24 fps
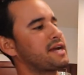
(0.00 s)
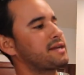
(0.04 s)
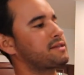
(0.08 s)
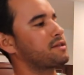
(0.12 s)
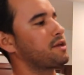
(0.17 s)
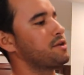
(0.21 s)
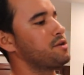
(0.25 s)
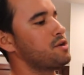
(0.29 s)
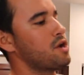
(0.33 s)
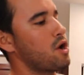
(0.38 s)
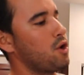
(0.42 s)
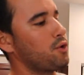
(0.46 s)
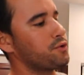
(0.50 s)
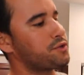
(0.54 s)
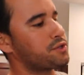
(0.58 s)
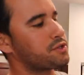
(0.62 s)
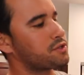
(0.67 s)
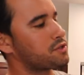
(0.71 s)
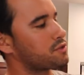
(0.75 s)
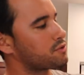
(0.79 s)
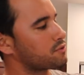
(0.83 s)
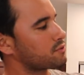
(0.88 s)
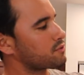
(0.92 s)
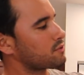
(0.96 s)
like the
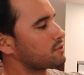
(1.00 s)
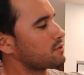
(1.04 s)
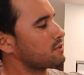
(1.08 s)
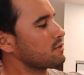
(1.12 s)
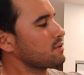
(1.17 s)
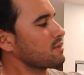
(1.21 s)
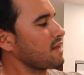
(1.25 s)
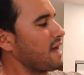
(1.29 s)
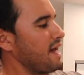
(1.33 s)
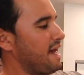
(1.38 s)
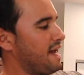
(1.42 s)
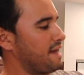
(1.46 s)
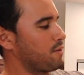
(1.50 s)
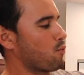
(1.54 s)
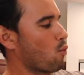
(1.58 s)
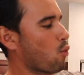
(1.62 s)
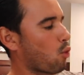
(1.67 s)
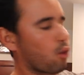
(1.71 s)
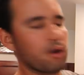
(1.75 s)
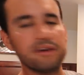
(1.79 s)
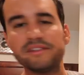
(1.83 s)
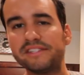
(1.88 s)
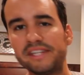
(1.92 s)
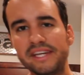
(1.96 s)
notes and
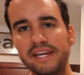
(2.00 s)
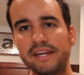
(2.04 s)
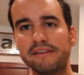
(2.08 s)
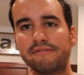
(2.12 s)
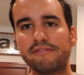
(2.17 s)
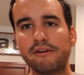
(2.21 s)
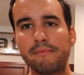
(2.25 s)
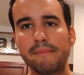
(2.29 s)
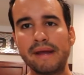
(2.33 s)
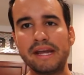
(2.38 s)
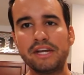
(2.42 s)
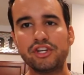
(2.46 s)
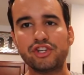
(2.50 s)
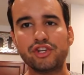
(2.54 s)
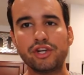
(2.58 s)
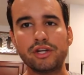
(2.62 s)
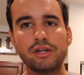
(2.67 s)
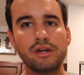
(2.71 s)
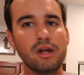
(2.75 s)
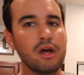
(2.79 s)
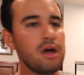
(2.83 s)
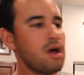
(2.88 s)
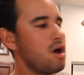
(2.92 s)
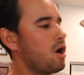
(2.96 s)
warranty
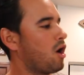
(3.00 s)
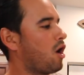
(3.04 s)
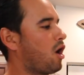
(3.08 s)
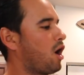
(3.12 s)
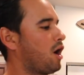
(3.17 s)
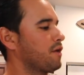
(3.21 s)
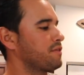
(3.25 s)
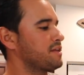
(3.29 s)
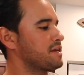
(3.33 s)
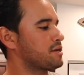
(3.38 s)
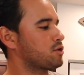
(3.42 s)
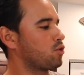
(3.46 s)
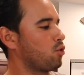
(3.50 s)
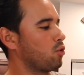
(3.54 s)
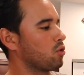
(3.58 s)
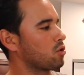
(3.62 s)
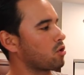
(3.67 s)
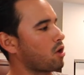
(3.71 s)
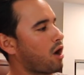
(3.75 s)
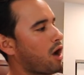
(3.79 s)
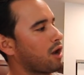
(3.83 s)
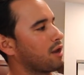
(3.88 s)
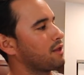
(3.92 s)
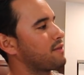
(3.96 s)
information on the
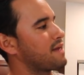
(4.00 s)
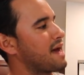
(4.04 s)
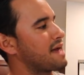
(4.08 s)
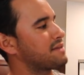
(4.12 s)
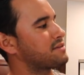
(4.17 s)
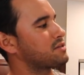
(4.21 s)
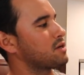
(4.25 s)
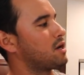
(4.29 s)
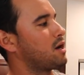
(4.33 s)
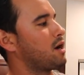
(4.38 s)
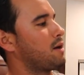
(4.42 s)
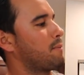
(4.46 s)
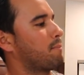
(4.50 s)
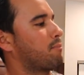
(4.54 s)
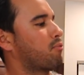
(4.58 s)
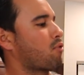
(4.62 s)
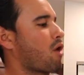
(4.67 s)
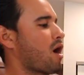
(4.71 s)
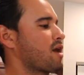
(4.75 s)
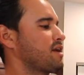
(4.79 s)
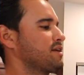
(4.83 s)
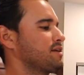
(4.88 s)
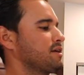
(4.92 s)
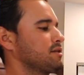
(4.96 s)
cooler. All of that's uh,
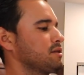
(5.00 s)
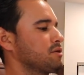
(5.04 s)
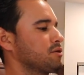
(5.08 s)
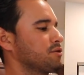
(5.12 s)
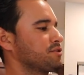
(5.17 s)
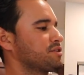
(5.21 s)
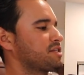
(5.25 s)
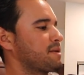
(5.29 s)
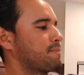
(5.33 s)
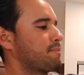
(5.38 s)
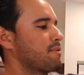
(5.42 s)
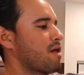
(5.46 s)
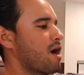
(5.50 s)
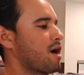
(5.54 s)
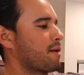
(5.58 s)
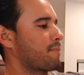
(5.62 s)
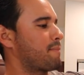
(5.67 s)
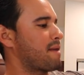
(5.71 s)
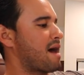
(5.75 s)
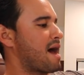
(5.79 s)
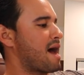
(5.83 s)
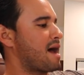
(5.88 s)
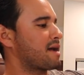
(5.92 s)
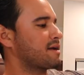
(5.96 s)
brought in a little
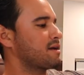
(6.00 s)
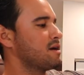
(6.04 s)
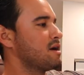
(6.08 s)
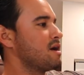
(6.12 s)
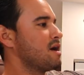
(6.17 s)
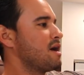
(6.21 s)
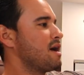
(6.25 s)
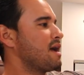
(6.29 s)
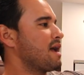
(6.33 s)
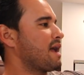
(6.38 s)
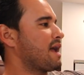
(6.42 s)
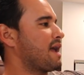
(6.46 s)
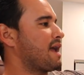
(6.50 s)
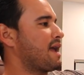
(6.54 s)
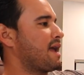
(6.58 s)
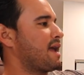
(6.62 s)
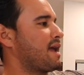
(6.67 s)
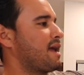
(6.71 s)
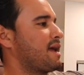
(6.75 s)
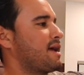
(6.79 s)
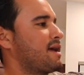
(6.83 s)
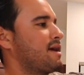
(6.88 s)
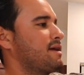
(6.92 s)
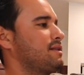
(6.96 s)
Ziploc bag.
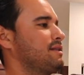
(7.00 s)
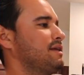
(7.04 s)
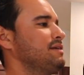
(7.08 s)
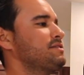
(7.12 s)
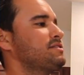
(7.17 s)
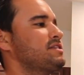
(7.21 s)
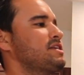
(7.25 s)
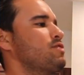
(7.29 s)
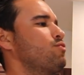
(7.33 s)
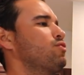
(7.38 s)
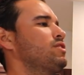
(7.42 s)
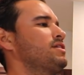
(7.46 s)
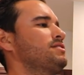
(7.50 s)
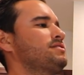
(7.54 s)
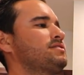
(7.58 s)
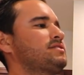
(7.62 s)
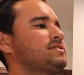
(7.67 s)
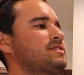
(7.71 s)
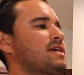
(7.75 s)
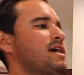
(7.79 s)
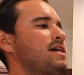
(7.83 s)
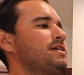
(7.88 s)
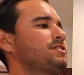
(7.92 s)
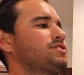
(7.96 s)
And let's see what it
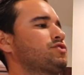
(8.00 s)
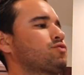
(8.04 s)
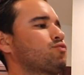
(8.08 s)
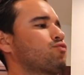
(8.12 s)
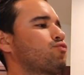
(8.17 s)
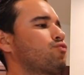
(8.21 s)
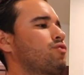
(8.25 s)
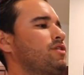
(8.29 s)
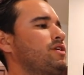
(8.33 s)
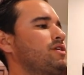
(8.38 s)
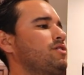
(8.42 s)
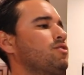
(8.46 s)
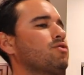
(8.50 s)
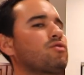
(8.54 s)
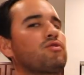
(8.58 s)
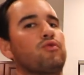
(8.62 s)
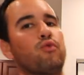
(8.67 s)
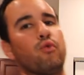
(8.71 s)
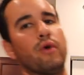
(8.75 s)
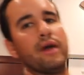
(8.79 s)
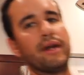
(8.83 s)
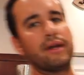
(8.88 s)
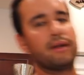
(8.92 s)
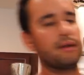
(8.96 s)
says real
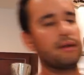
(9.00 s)
quick.